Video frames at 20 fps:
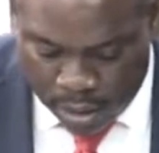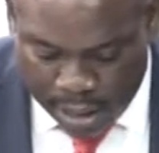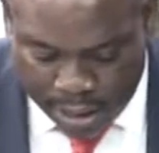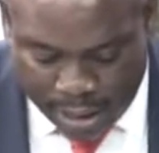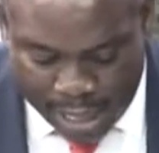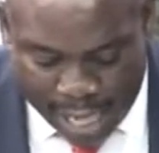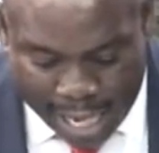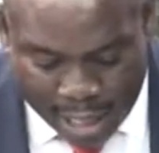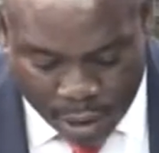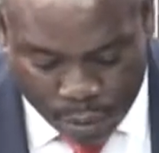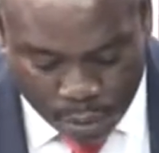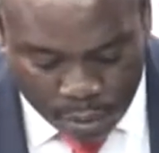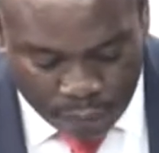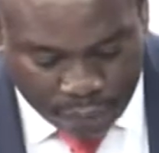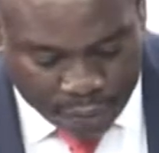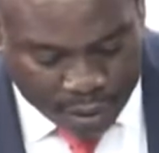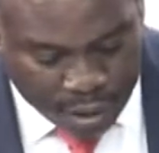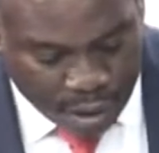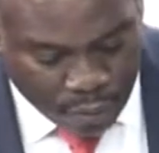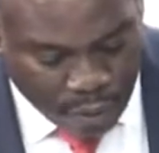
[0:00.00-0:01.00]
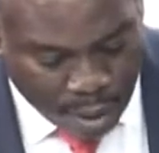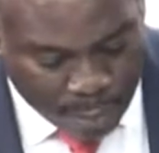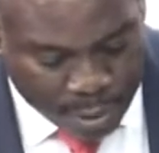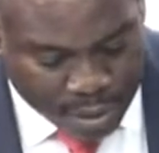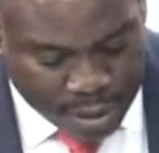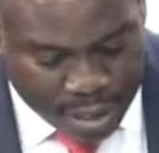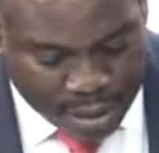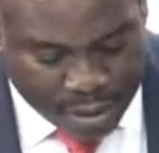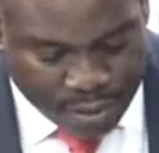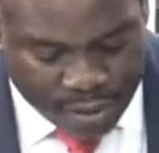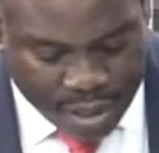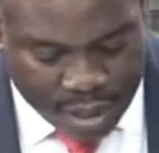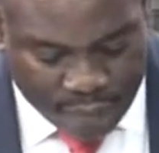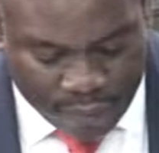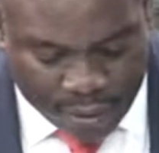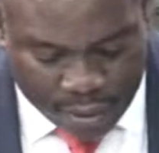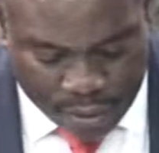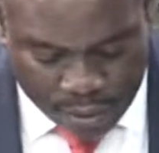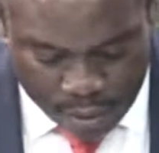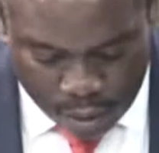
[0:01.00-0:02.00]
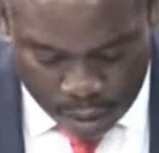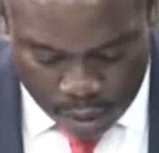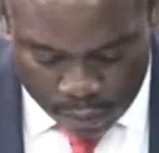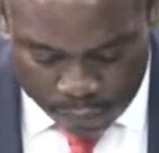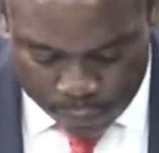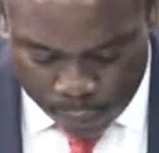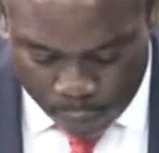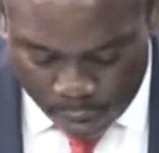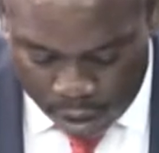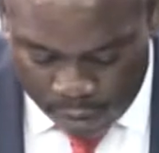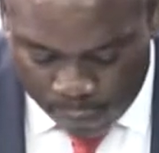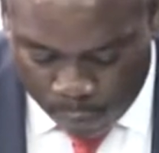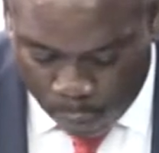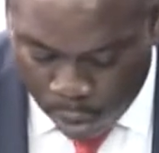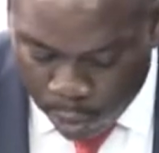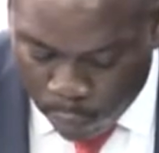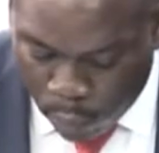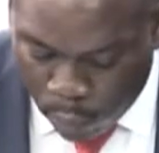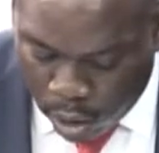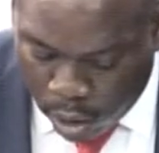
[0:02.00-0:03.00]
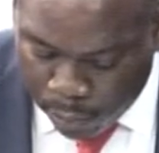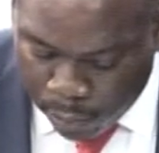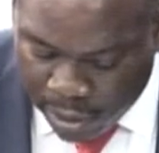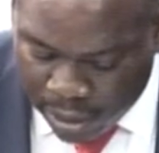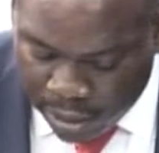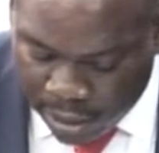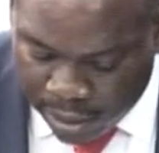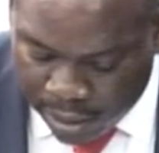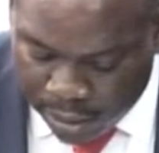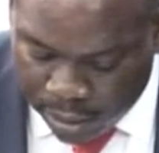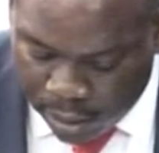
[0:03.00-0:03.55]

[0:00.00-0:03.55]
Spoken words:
This actual figure represents savings of $12.1 million